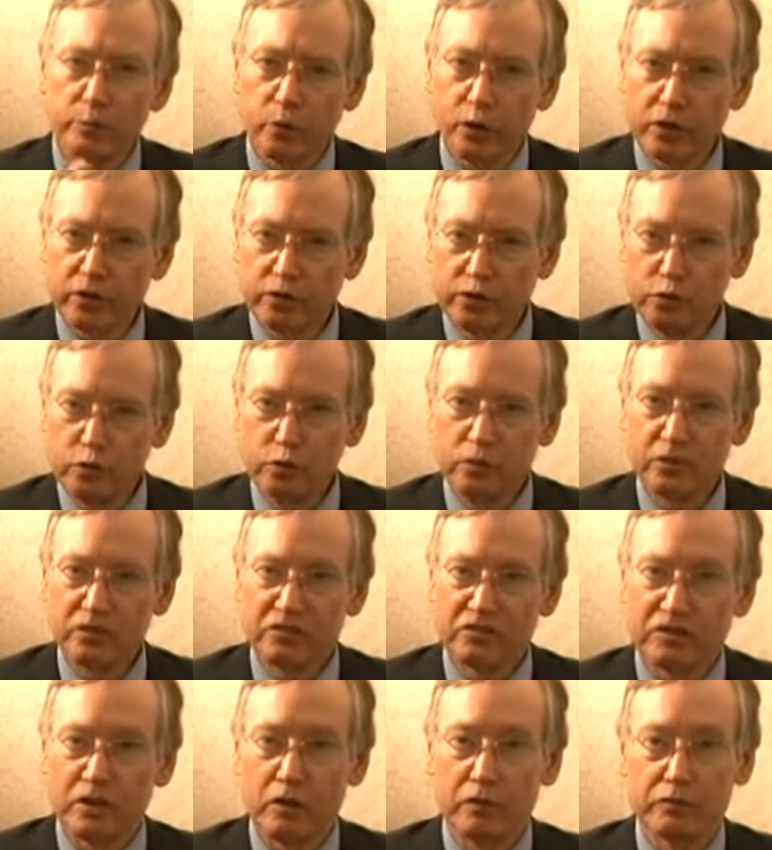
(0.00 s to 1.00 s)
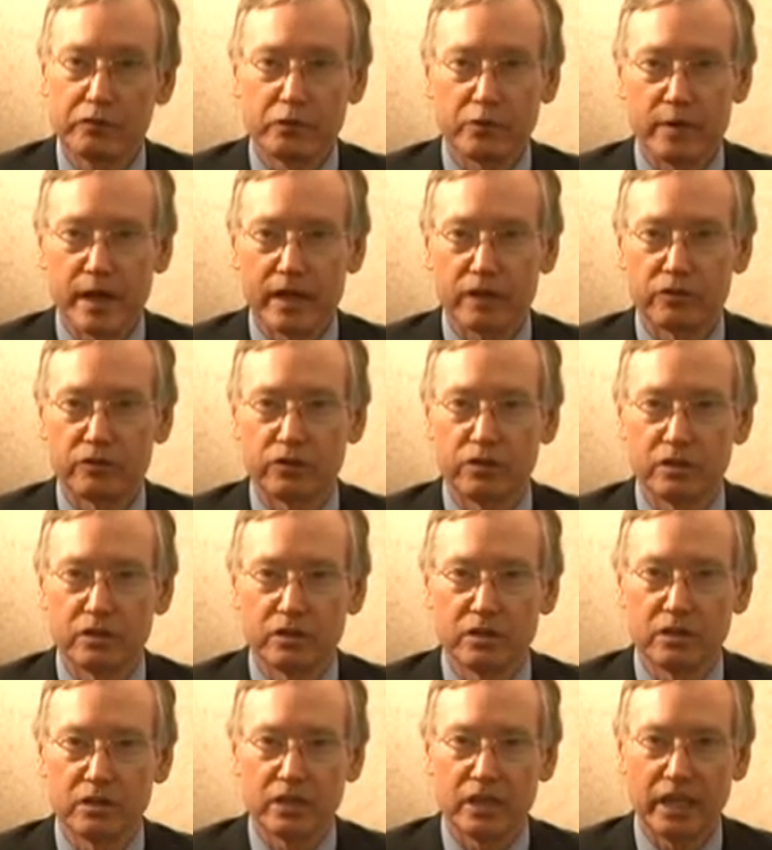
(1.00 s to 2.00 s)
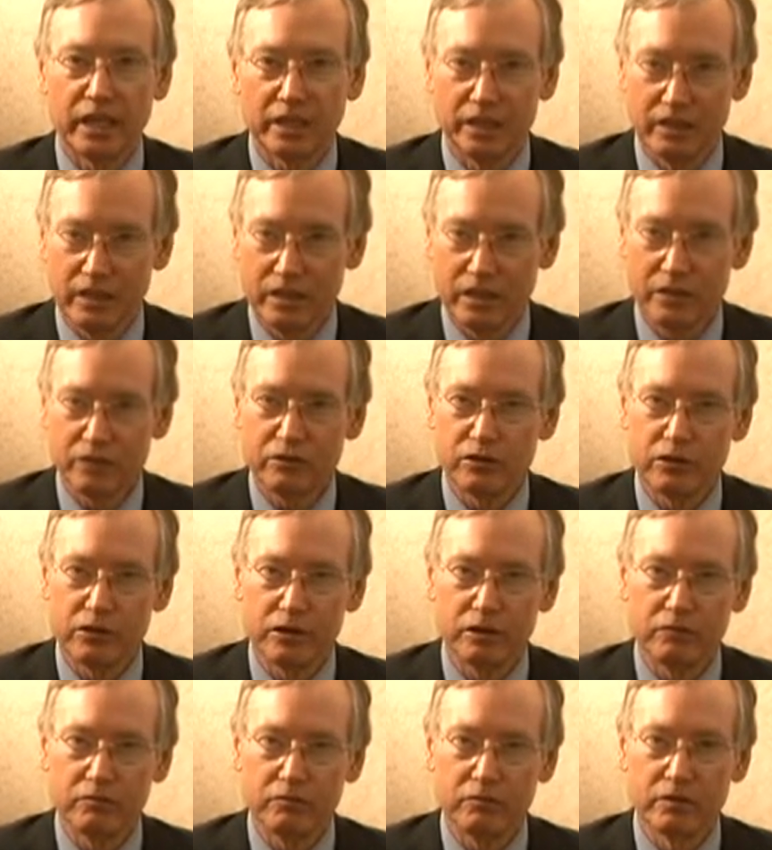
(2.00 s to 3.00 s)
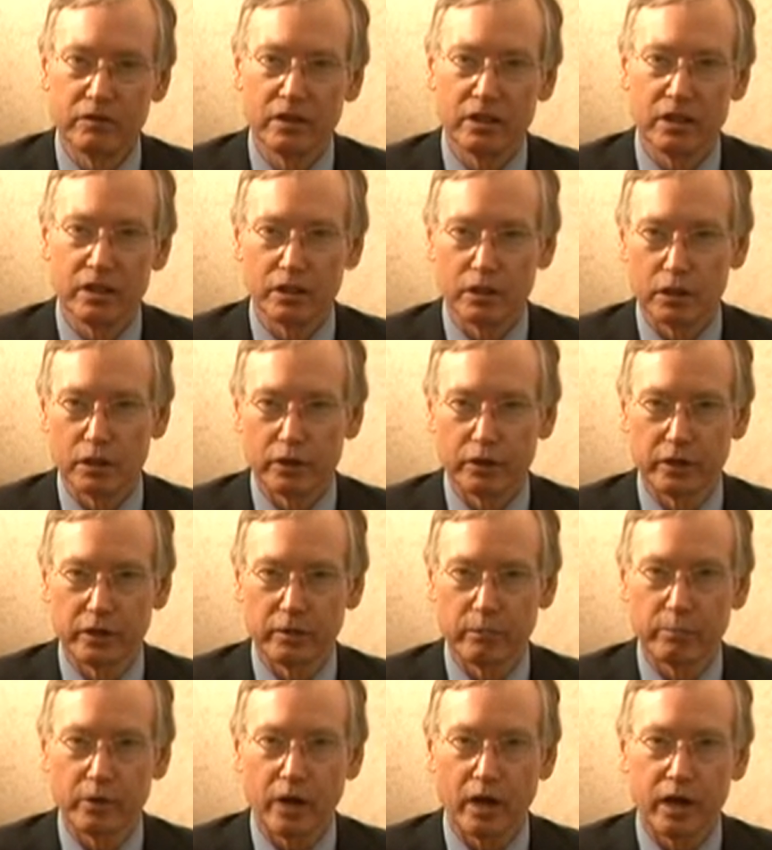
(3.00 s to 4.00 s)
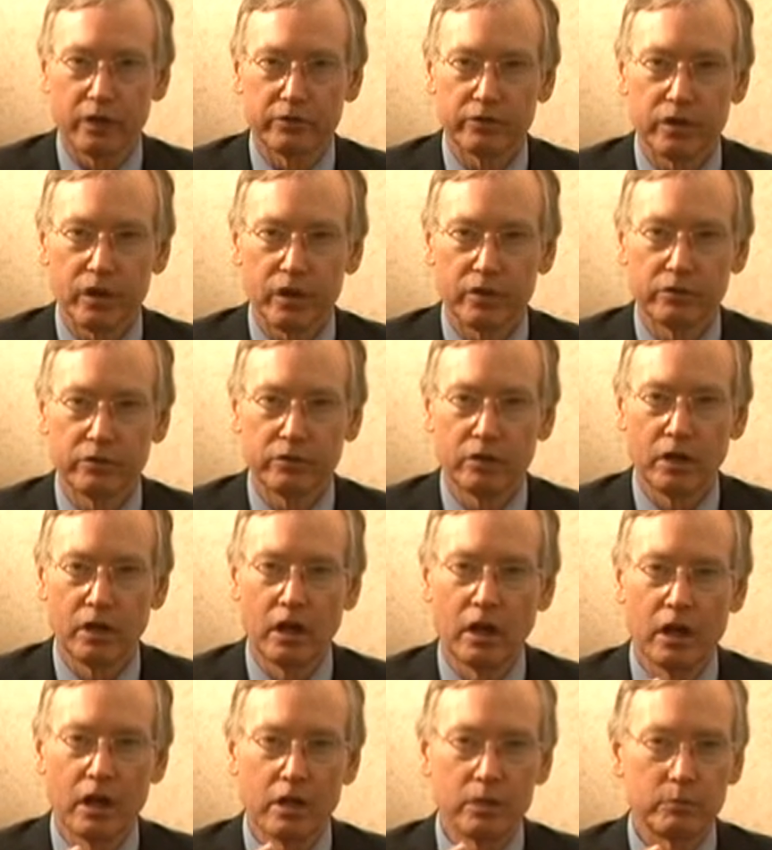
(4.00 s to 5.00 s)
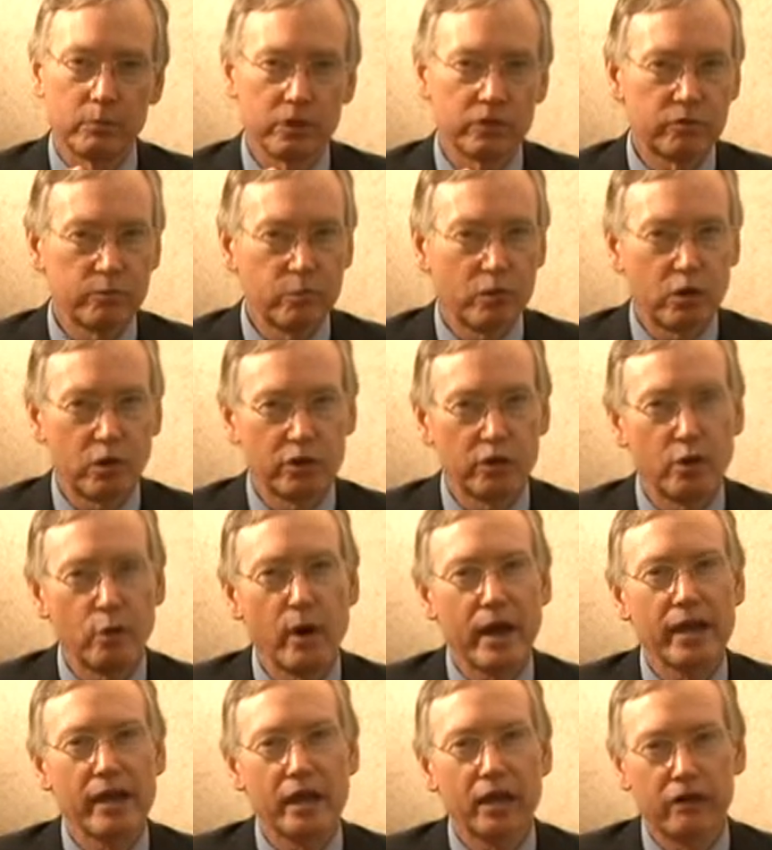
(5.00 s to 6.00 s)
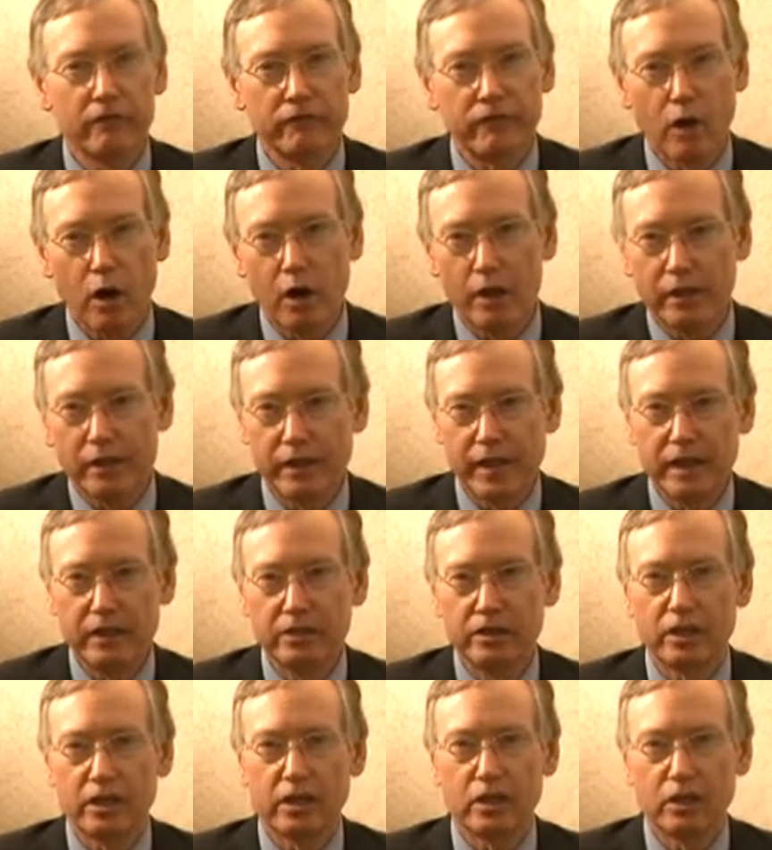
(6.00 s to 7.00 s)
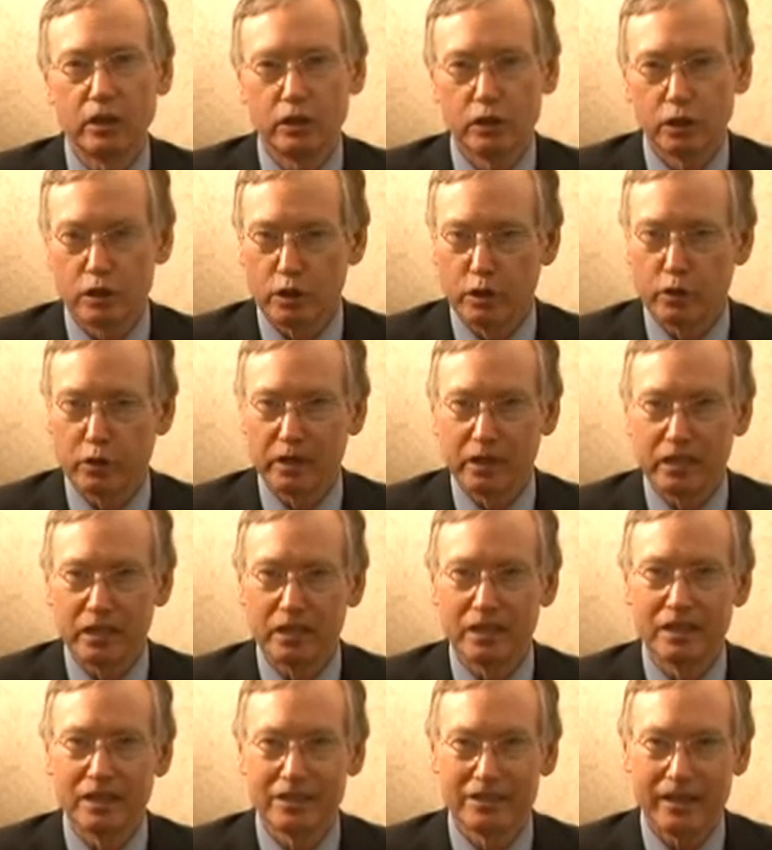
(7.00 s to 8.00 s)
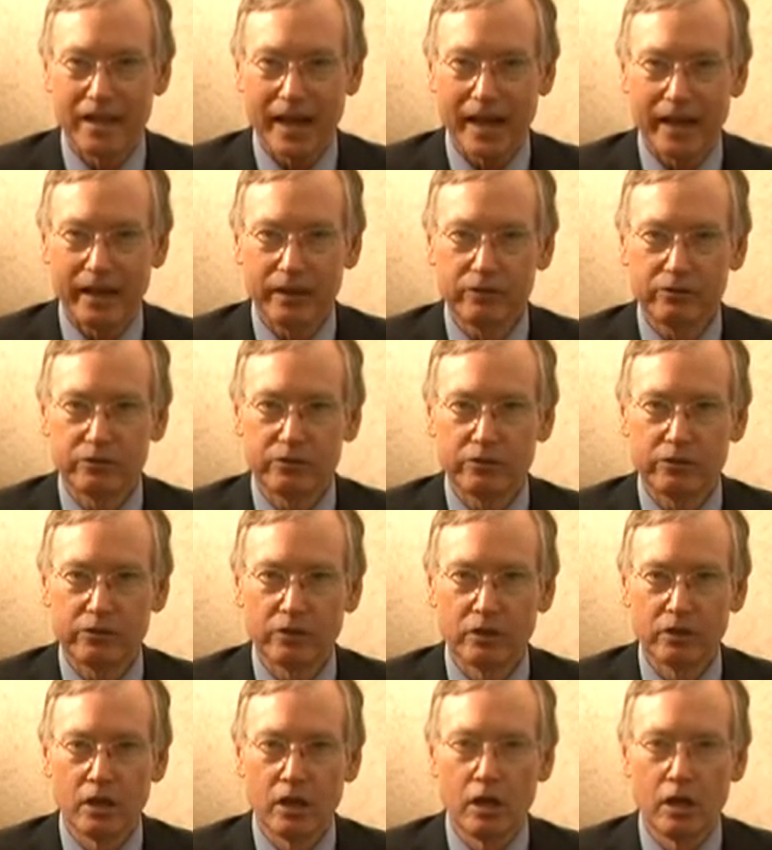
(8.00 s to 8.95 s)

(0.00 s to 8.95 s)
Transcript: more student self-direction and initiative in the learning process, much more in the way of authentic learning tasks,